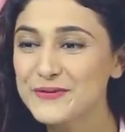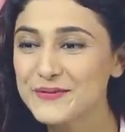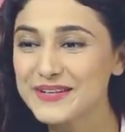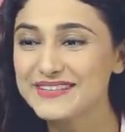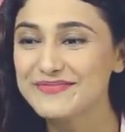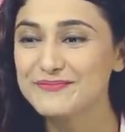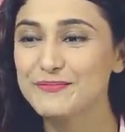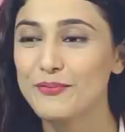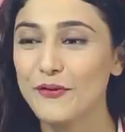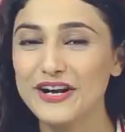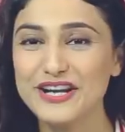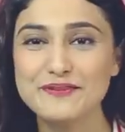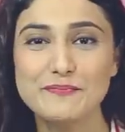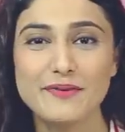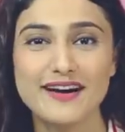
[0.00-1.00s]
with
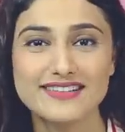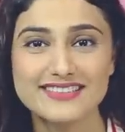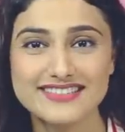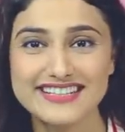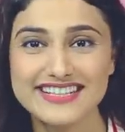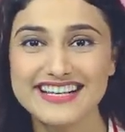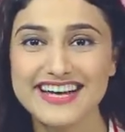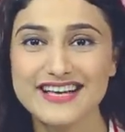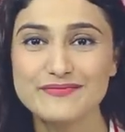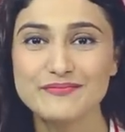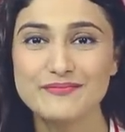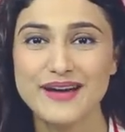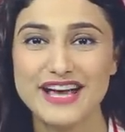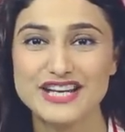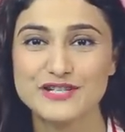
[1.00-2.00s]
boiled parsley
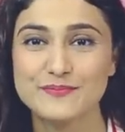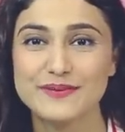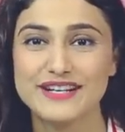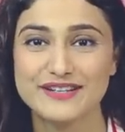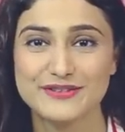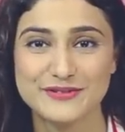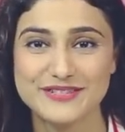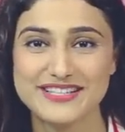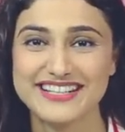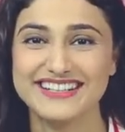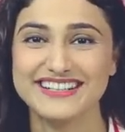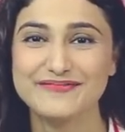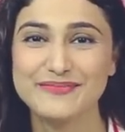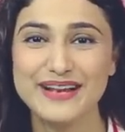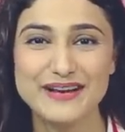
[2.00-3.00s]
and mashed potatoes,
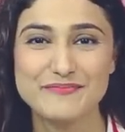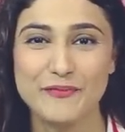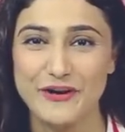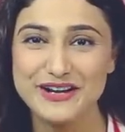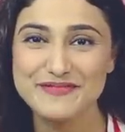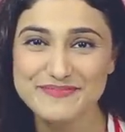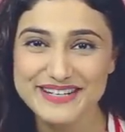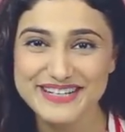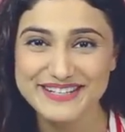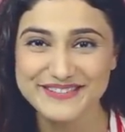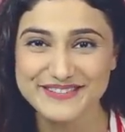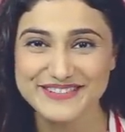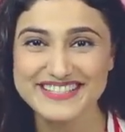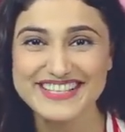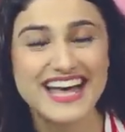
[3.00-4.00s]
like boiled
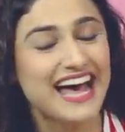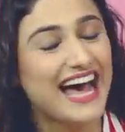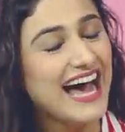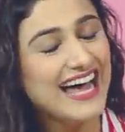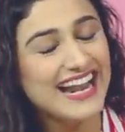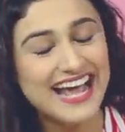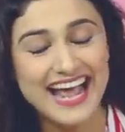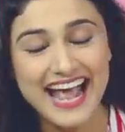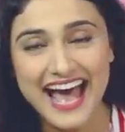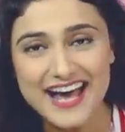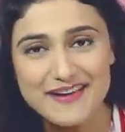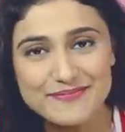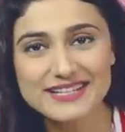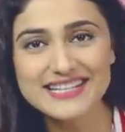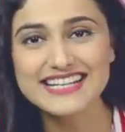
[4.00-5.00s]
potatoes. And I
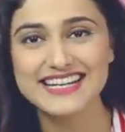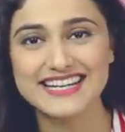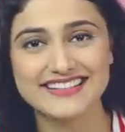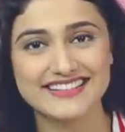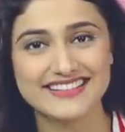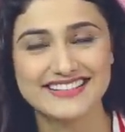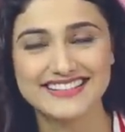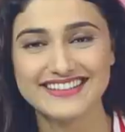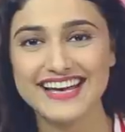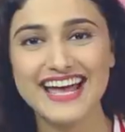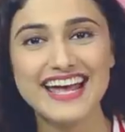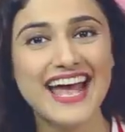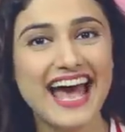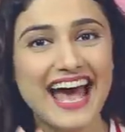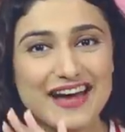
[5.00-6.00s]
happily ate it.
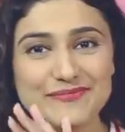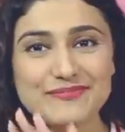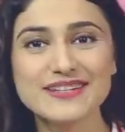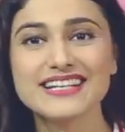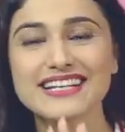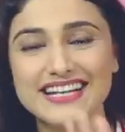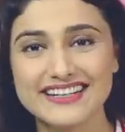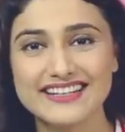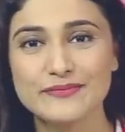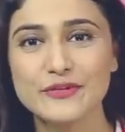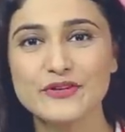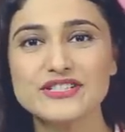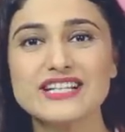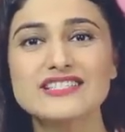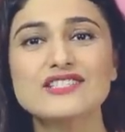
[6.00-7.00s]
I happily ate it
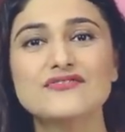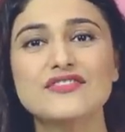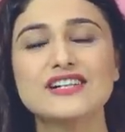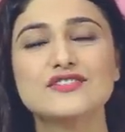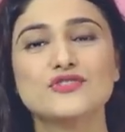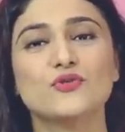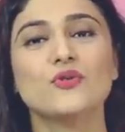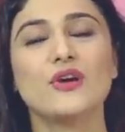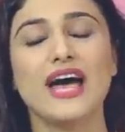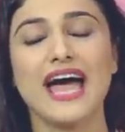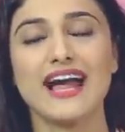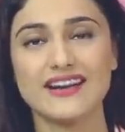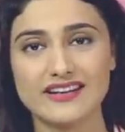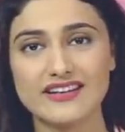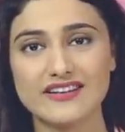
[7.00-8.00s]
because I just felt so
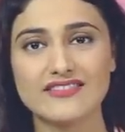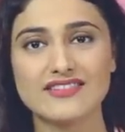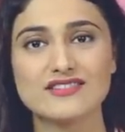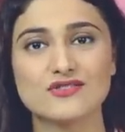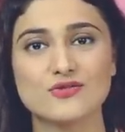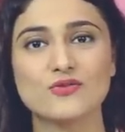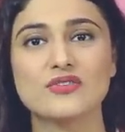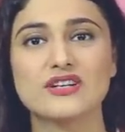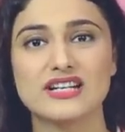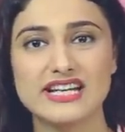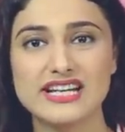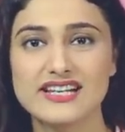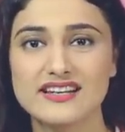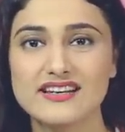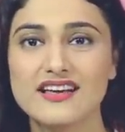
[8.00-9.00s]
active and so
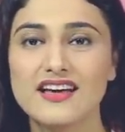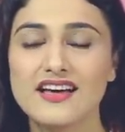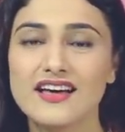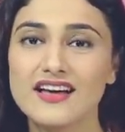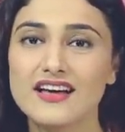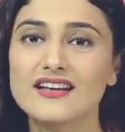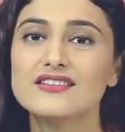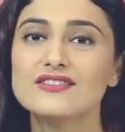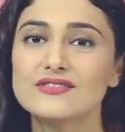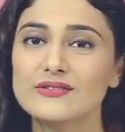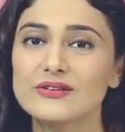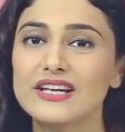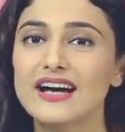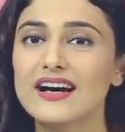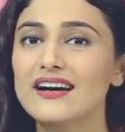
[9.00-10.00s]
clean.
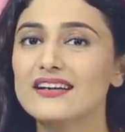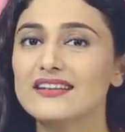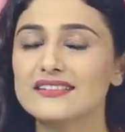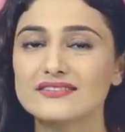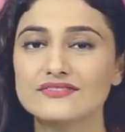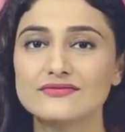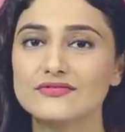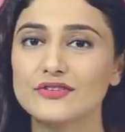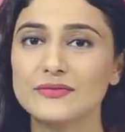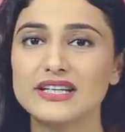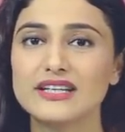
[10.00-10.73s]
So yeah, for